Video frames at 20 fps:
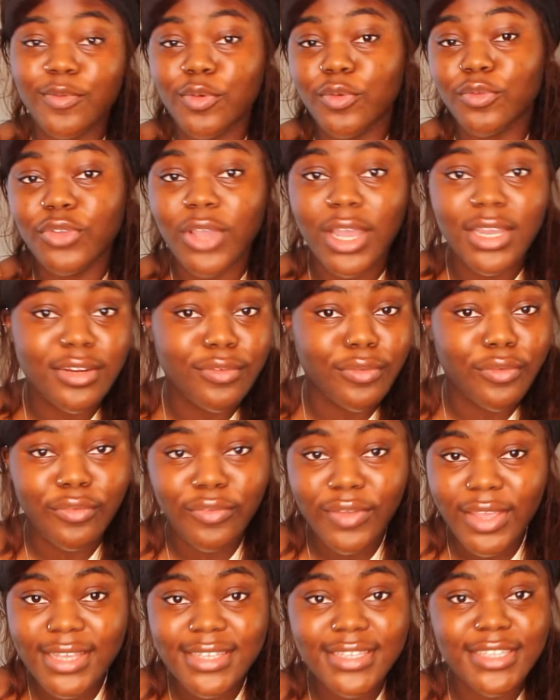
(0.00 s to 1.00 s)
you've tried other
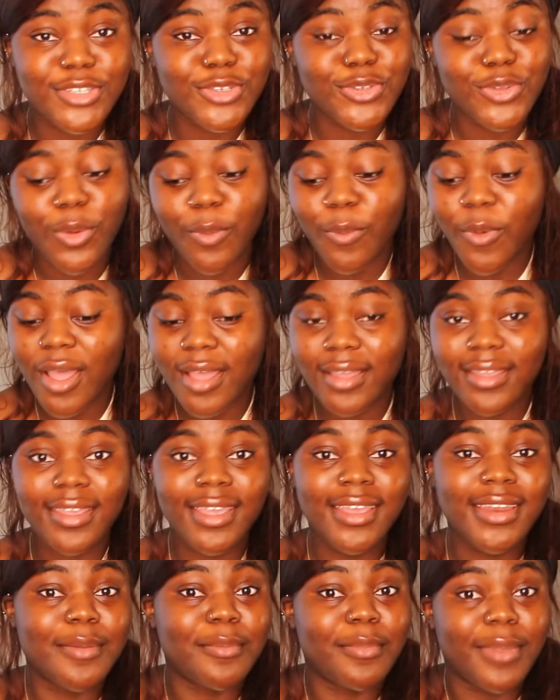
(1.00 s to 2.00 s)
things and it's not
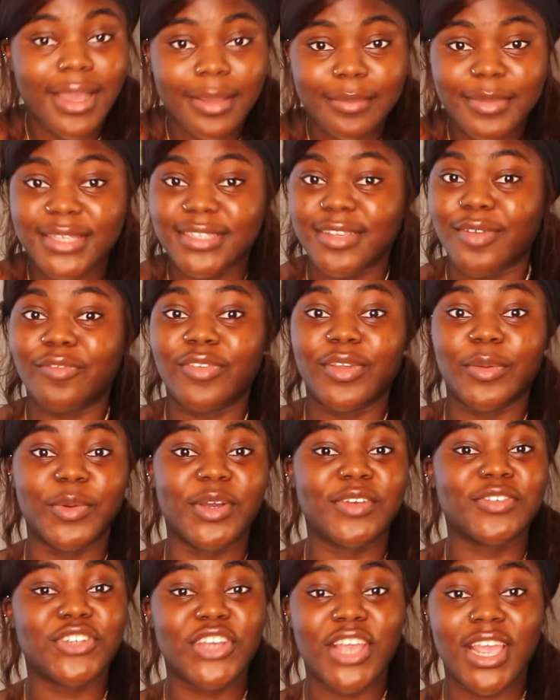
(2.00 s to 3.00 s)
working, it might be something
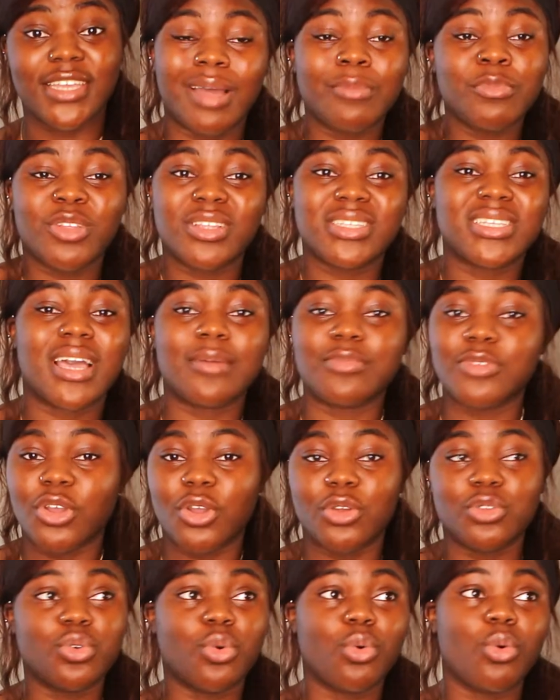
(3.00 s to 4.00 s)
worth trying. I'm not the type to
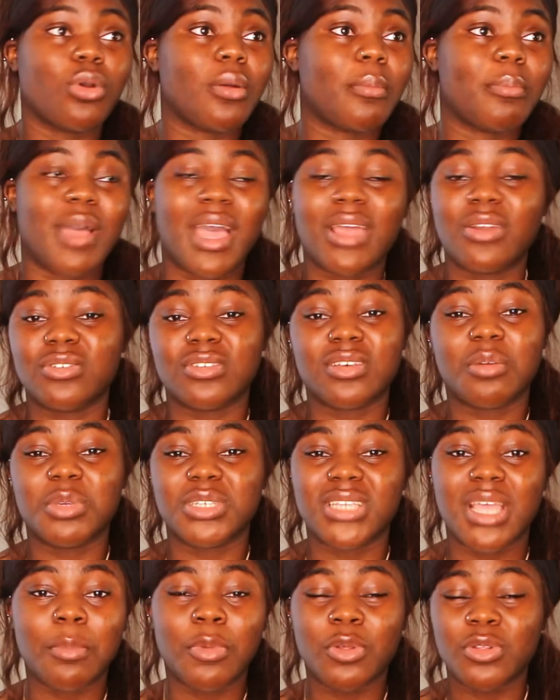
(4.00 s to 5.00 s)
go talk bad on
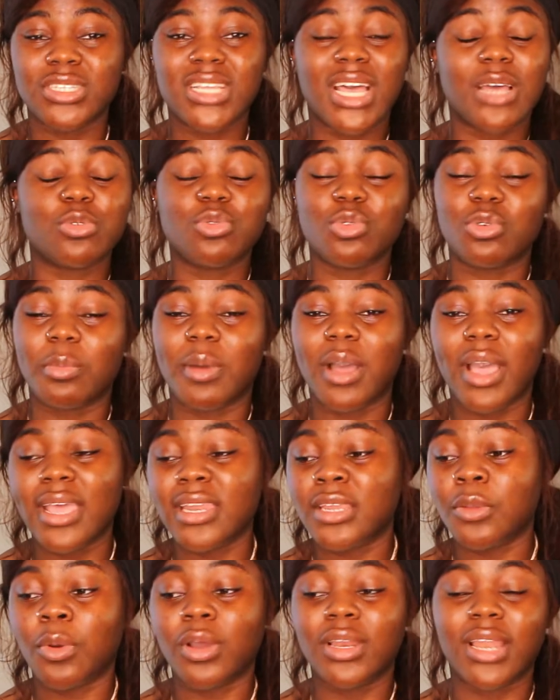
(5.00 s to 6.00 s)
someone's name. I'm not the type to talk about
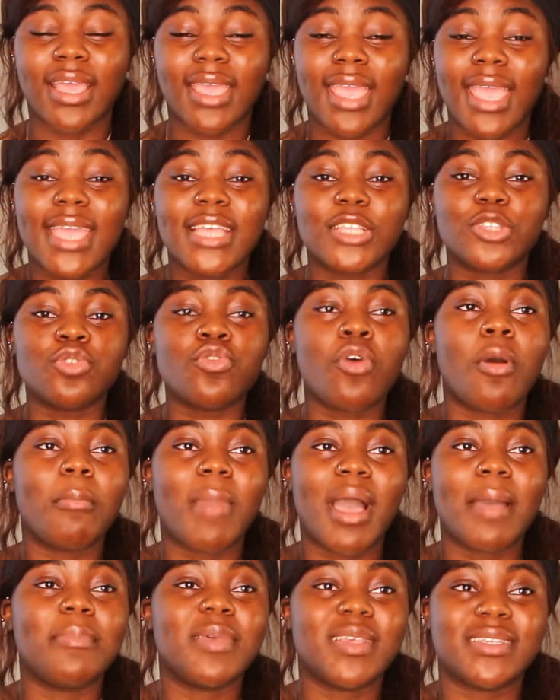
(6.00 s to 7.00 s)
anyone. Like, it's not
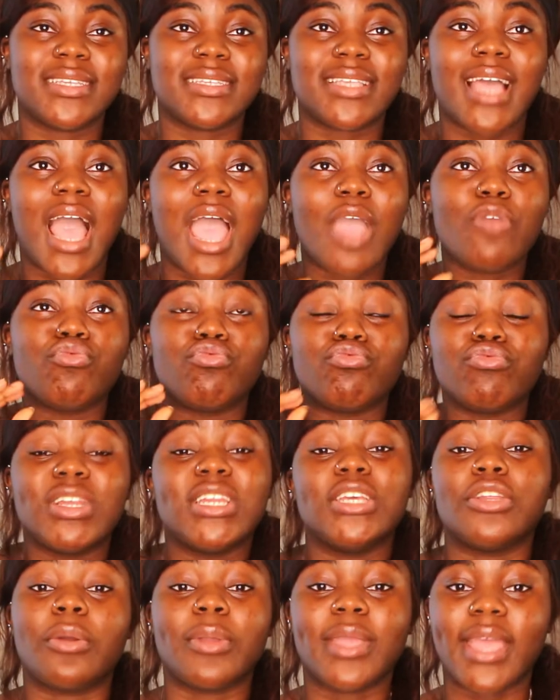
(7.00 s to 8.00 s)
my business. I
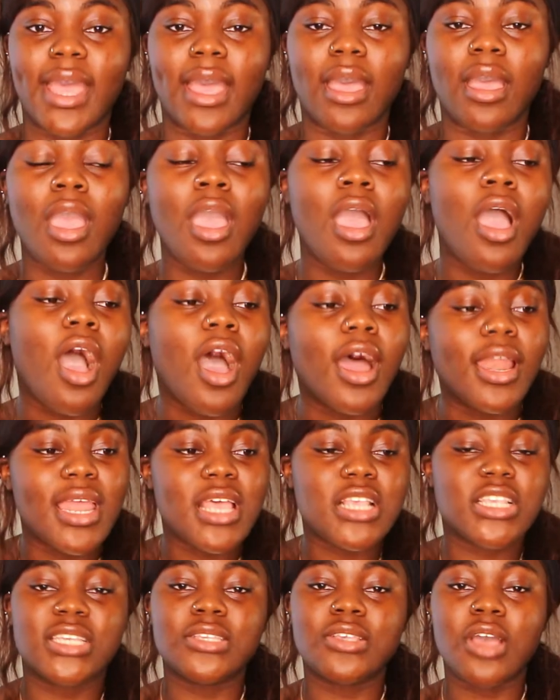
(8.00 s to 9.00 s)
really don't care.
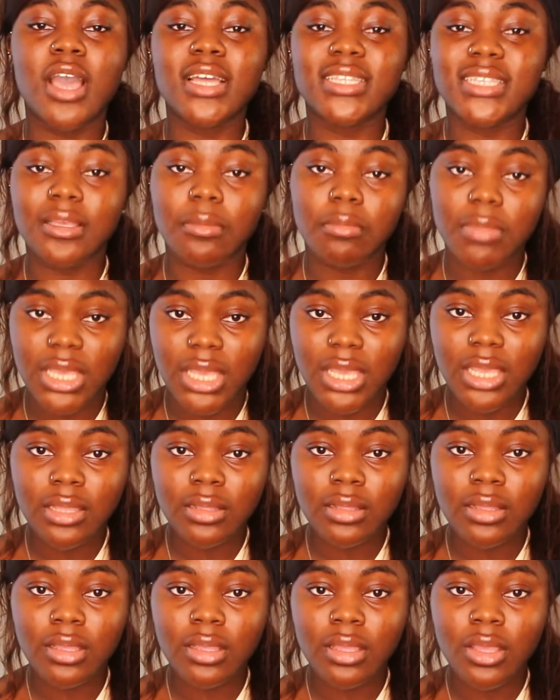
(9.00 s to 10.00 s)
Unless it's hurting me
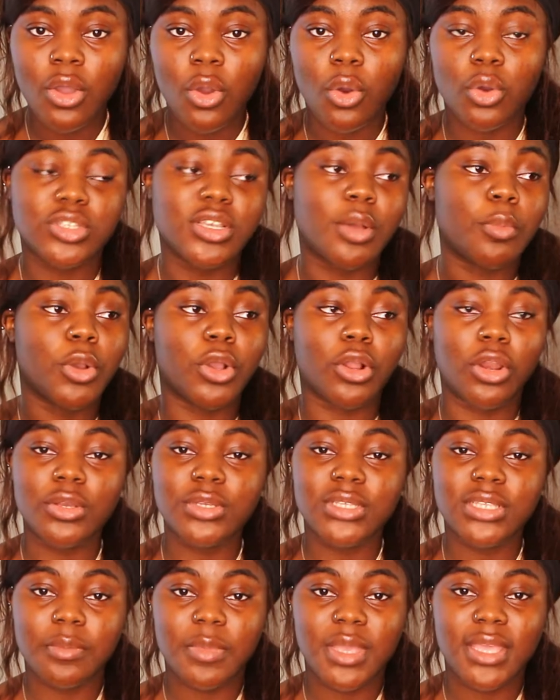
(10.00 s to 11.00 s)
or someone
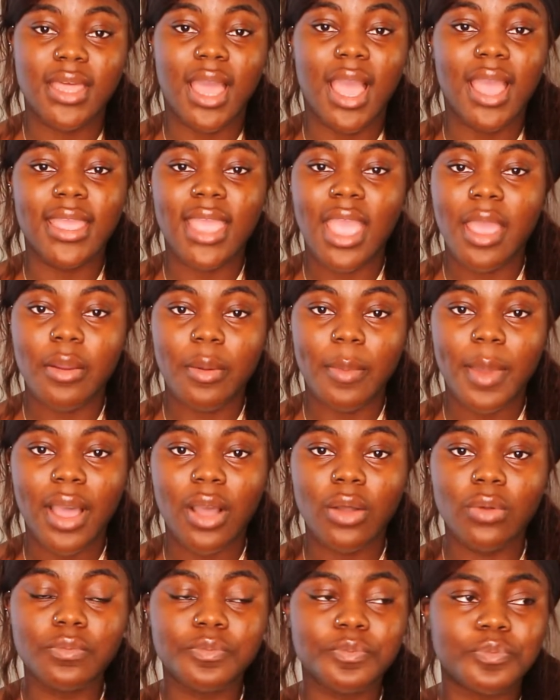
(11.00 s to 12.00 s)
close to me that I care
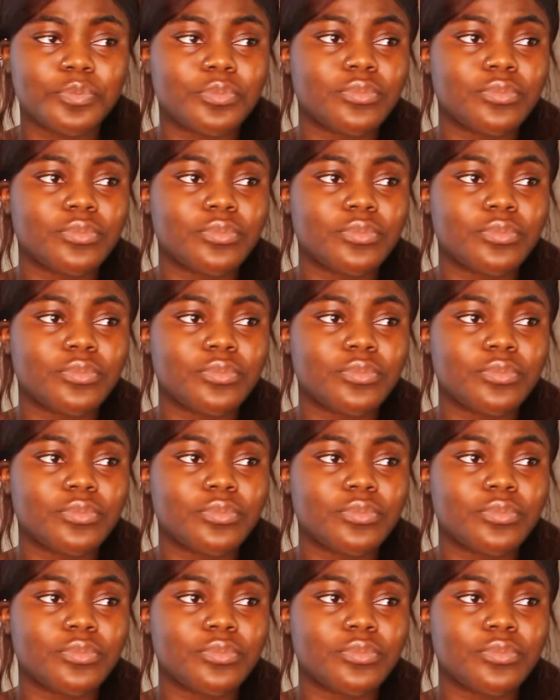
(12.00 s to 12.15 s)
about.